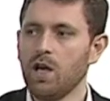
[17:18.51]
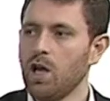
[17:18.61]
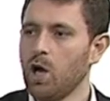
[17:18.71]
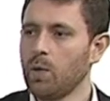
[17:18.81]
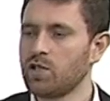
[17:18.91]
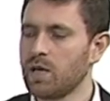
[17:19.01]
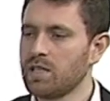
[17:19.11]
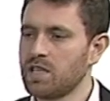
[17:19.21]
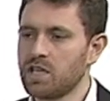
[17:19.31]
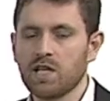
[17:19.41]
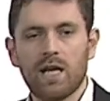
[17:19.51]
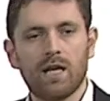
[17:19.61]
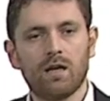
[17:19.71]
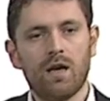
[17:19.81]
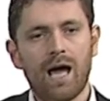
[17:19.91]
Are we
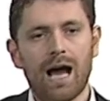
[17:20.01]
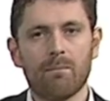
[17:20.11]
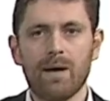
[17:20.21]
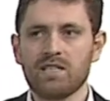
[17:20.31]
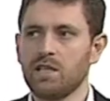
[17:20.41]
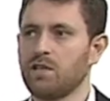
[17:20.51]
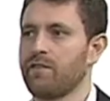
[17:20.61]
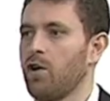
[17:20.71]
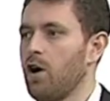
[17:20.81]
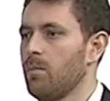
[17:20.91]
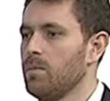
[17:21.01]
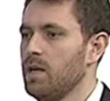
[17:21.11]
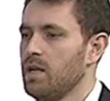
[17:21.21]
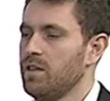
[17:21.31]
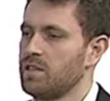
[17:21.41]
transitioning our message from
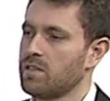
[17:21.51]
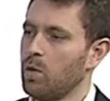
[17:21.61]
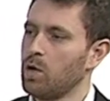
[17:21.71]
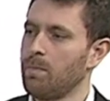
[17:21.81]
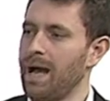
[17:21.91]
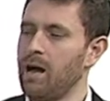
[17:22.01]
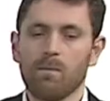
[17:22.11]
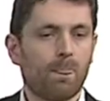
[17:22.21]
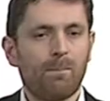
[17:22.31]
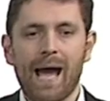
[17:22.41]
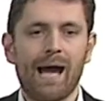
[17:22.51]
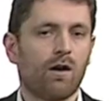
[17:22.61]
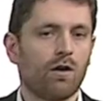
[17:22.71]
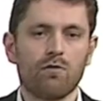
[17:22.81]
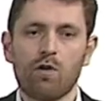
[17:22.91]
this is all about
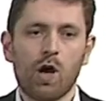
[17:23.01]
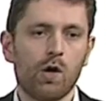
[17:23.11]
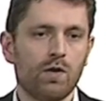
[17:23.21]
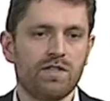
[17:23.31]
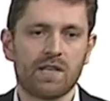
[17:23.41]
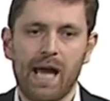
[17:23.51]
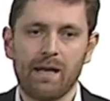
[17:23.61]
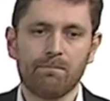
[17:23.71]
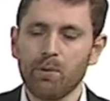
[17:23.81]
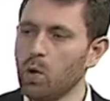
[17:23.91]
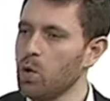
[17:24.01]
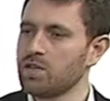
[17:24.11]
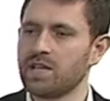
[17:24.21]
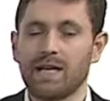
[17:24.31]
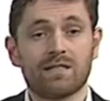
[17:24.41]
power and roads and ports,
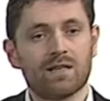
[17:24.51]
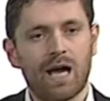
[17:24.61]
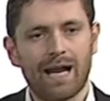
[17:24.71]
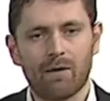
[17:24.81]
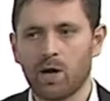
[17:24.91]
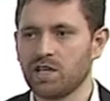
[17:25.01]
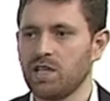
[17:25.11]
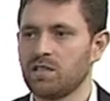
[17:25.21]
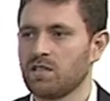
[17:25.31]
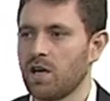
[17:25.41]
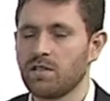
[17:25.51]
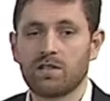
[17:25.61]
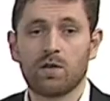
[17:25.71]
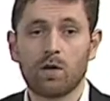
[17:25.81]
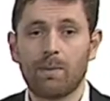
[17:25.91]
and now we're actually starting to
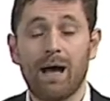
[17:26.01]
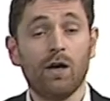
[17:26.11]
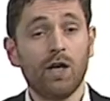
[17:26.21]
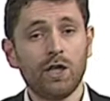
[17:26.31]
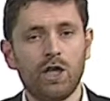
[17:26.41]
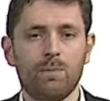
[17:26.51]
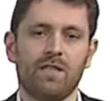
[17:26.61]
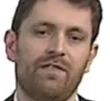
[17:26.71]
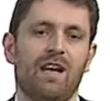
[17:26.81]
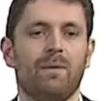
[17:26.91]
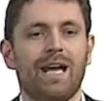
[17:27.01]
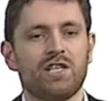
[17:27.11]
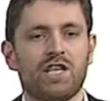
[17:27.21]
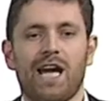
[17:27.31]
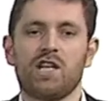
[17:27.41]
talk about human development,
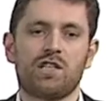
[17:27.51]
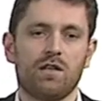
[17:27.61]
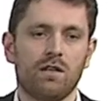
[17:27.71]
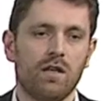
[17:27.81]
education,